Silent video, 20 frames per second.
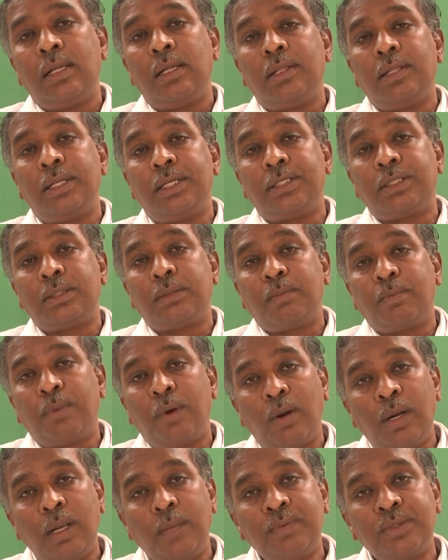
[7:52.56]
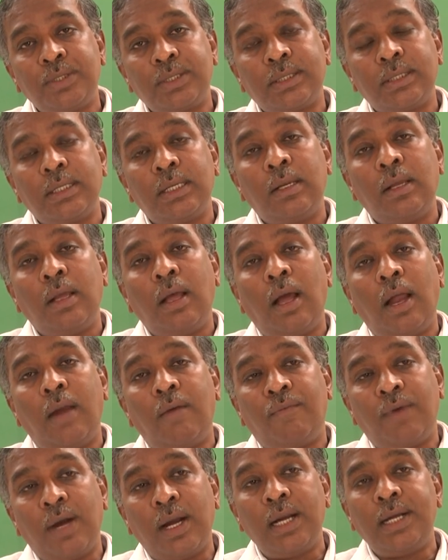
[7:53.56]
These polyps and
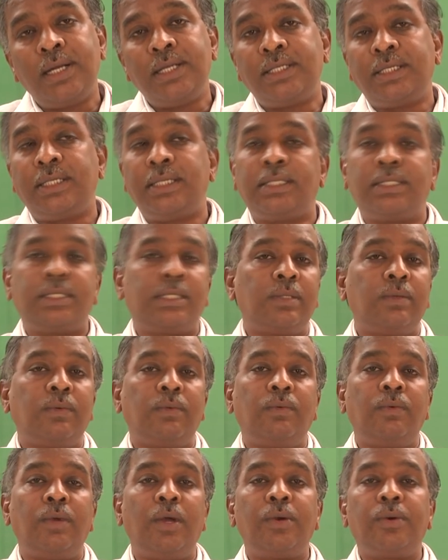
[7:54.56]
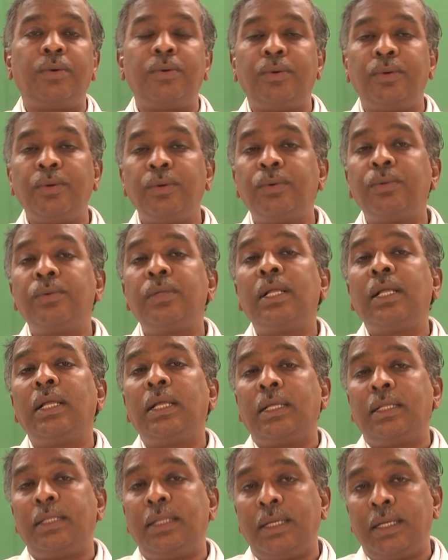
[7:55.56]
fungal disease, we have to do
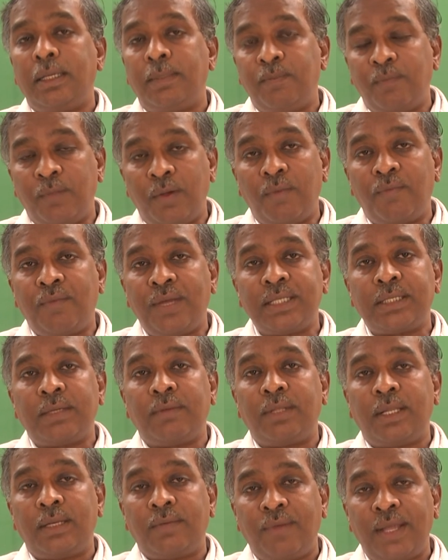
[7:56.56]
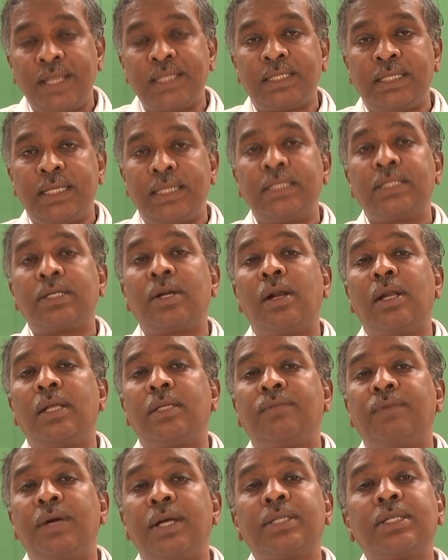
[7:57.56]
the FES, that is called
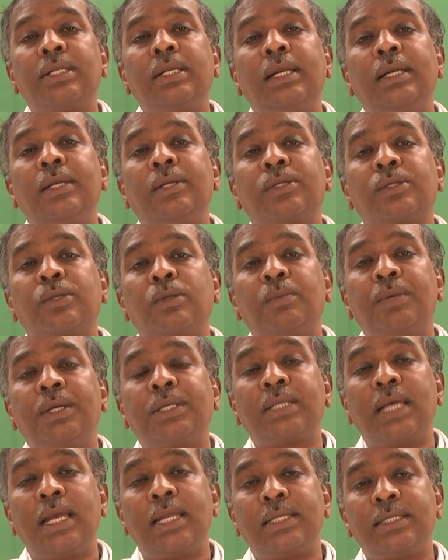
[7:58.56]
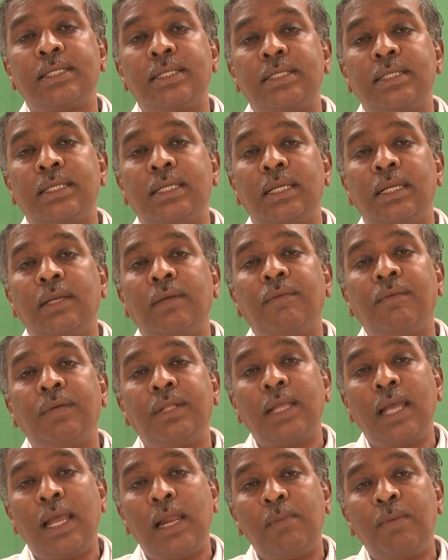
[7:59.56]
as functional endoscopic sinus surgery with
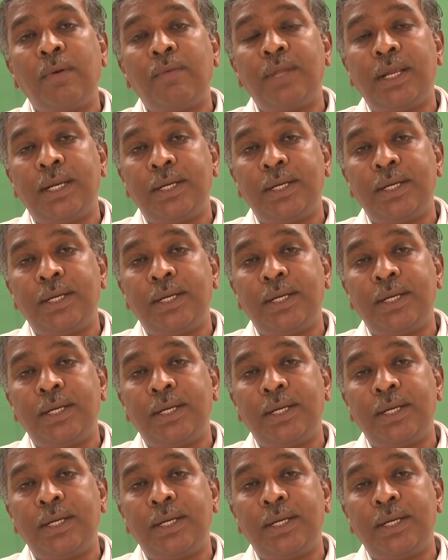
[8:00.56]
the help of the